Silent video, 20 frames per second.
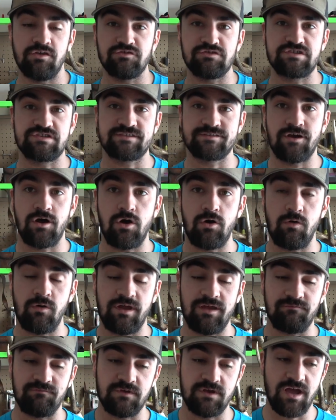So
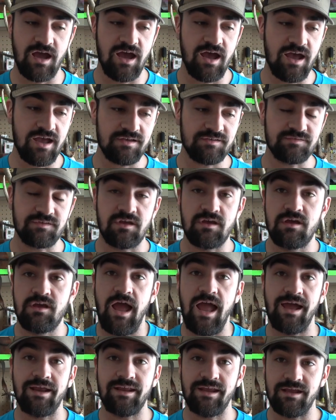if you guys
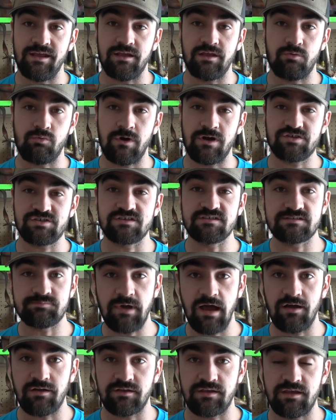had any questions
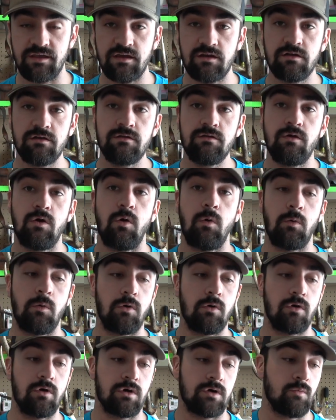about gear
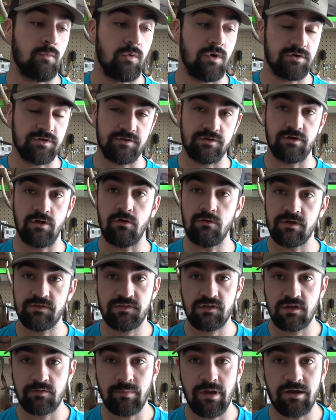or wanted to know
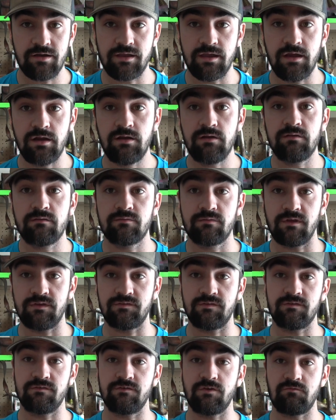anything about gear,
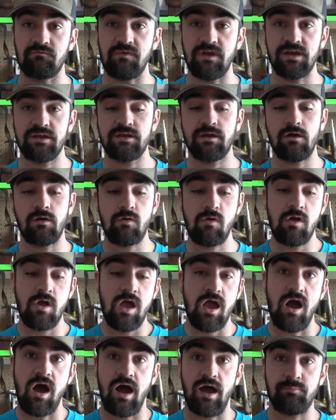this is your video.
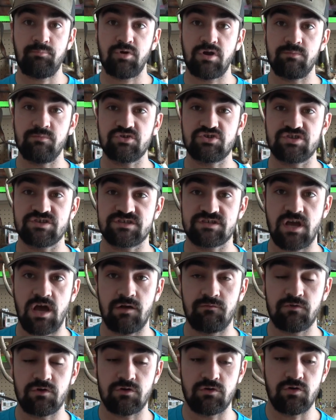I pretty much just
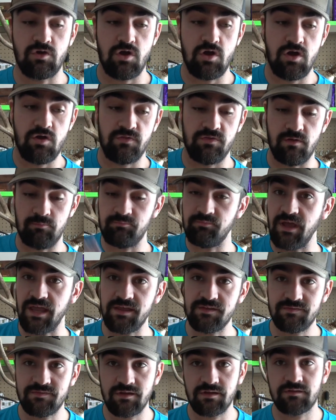cover the
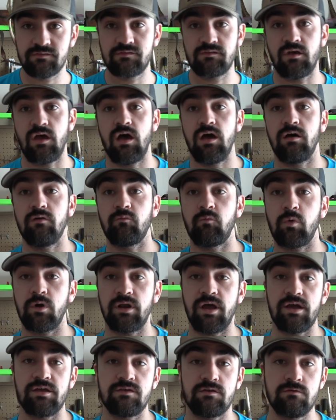basics of what
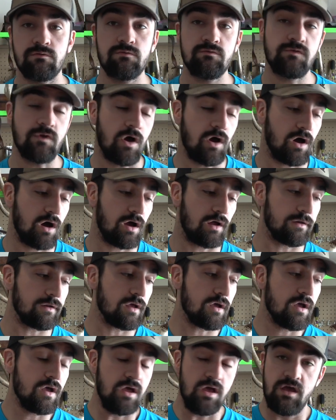I use
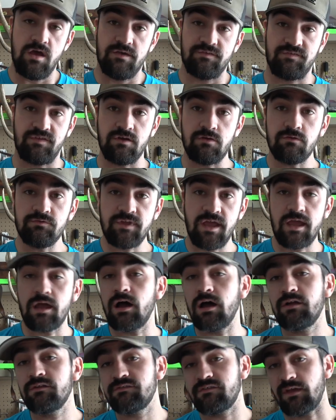on single day
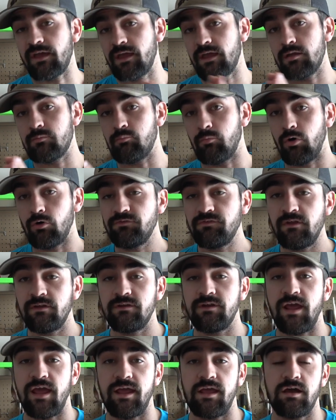hunts and
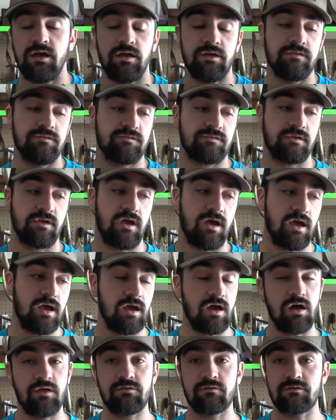multi-day hunts.
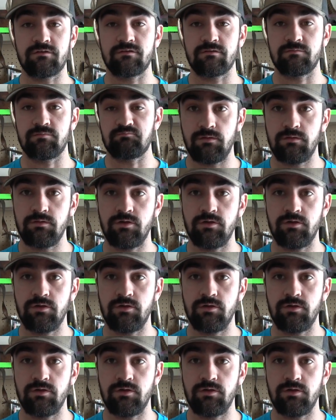Further